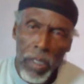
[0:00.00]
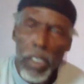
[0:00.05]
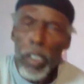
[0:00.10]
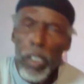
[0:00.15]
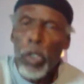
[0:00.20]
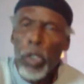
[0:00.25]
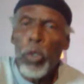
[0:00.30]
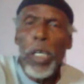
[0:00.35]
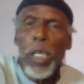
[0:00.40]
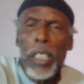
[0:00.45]

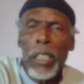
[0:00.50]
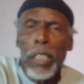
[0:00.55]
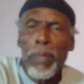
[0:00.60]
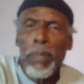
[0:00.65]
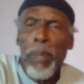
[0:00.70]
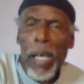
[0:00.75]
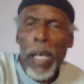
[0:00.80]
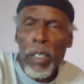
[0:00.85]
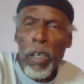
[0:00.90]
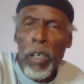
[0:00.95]
The tree is
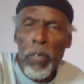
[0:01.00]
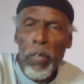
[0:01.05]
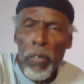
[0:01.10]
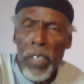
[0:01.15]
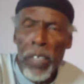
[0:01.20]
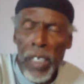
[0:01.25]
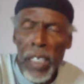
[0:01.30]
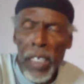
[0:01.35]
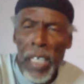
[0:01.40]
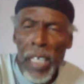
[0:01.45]
part
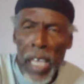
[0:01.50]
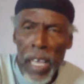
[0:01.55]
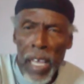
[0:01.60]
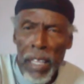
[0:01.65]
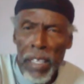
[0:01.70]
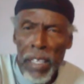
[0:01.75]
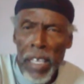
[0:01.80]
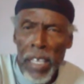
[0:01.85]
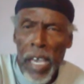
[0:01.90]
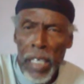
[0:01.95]
of the
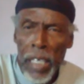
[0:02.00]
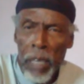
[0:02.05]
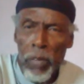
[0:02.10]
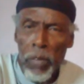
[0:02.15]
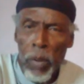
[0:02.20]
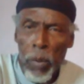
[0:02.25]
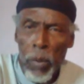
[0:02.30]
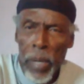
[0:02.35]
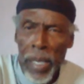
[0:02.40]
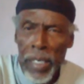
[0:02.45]
here, there, and
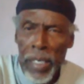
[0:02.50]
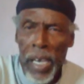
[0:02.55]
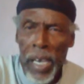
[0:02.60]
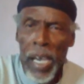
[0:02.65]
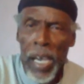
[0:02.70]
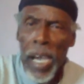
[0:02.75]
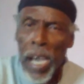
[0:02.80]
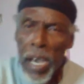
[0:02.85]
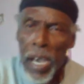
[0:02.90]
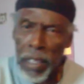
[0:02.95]
everywhere.
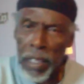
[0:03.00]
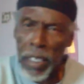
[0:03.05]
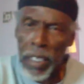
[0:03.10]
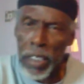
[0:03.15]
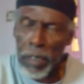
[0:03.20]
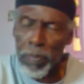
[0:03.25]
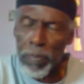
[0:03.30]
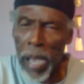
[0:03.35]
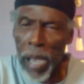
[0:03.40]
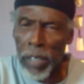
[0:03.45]
The earth
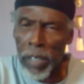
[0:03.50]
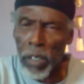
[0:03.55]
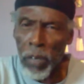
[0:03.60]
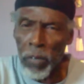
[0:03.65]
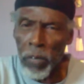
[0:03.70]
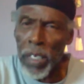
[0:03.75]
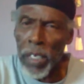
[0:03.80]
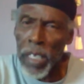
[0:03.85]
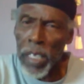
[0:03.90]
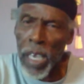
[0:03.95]
is part
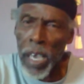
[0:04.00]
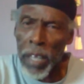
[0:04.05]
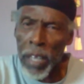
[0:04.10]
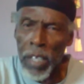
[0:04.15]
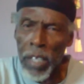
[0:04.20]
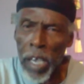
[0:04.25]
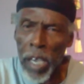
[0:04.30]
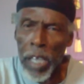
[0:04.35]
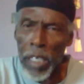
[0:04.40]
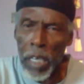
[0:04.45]
of the
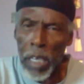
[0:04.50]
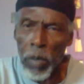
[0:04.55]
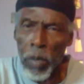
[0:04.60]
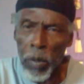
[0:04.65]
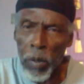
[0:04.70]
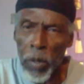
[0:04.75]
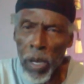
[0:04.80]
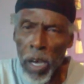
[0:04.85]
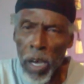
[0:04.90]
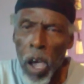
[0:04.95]
here, there, and
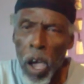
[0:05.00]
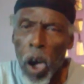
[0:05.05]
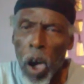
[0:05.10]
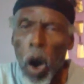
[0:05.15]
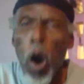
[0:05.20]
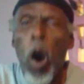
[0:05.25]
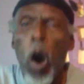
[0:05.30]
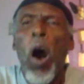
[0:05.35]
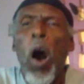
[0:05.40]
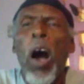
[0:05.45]
everywhere.
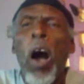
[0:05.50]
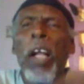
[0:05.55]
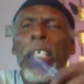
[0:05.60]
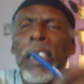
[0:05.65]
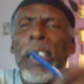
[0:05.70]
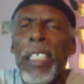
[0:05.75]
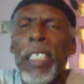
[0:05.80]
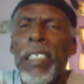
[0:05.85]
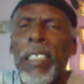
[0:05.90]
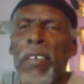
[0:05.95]

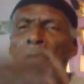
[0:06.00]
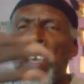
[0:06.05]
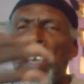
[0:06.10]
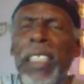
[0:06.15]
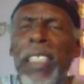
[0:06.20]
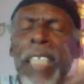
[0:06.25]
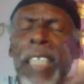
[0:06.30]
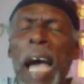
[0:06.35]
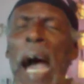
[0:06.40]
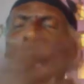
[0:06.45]
All these
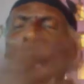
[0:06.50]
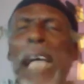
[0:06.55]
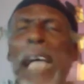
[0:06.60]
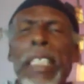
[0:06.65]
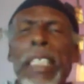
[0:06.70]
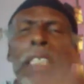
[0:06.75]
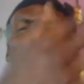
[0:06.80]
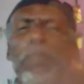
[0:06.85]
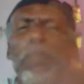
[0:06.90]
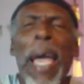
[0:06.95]
things are
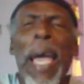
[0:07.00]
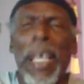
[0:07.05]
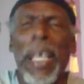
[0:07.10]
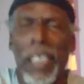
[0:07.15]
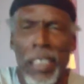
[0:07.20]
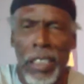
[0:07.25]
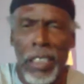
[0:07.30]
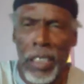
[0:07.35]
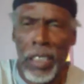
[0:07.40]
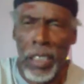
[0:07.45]

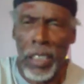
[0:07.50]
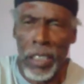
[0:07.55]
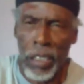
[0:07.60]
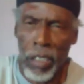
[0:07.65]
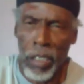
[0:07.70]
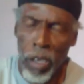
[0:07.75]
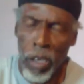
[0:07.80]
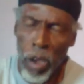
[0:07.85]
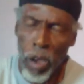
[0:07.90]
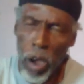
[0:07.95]

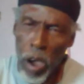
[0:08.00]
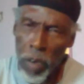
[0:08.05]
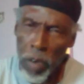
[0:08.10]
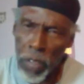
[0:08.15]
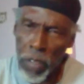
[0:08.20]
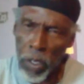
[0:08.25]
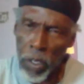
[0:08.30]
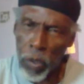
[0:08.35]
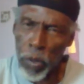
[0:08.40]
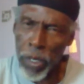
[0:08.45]
aspects
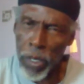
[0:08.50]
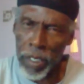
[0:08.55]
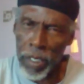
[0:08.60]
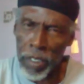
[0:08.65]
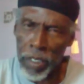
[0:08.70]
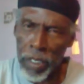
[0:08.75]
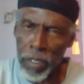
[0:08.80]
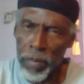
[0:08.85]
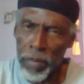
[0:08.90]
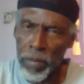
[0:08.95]
of the
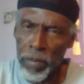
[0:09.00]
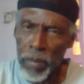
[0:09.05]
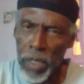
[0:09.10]
Creator.